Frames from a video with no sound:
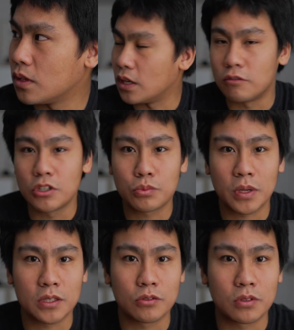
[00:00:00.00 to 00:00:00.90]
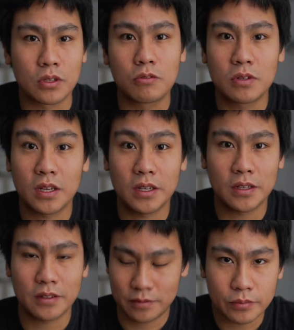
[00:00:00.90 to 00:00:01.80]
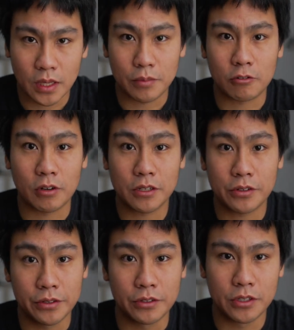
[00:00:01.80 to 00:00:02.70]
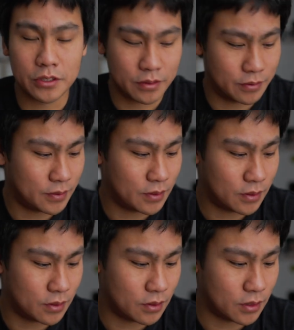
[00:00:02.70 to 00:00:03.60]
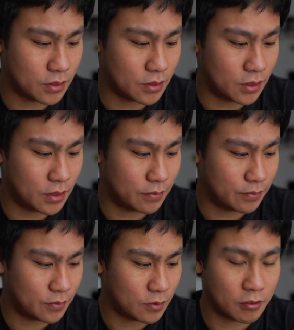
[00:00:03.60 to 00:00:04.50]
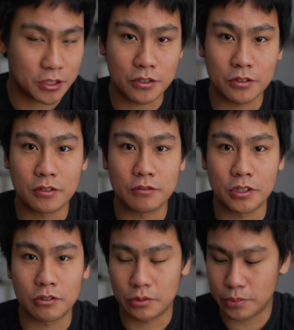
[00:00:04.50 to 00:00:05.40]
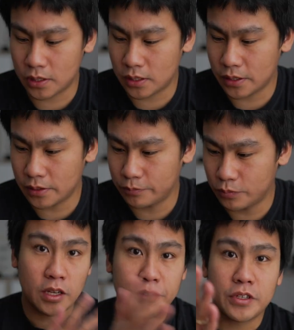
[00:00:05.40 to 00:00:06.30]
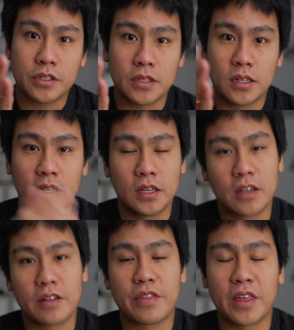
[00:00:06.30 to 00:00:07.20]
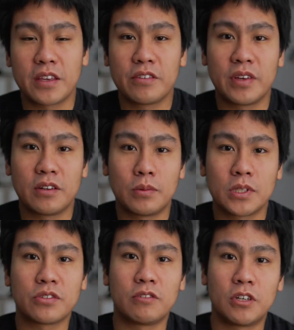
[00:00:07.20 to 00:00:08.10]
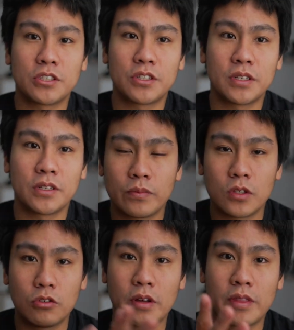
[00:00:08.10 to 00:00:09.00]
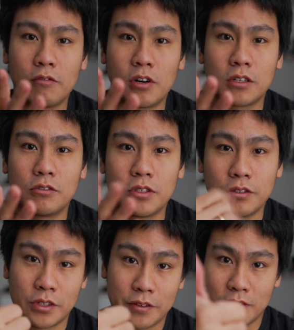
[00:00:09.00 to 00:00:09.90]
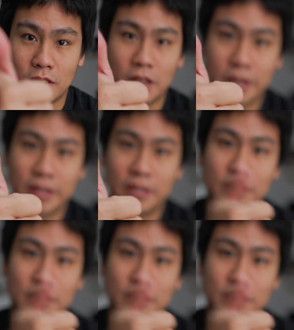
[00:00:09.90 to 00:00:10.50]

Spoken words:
And which part you don't like? I'm quite curious. Let's see what you will reply. If you're still here, thank you very much for watching. You are the one who deserves the like.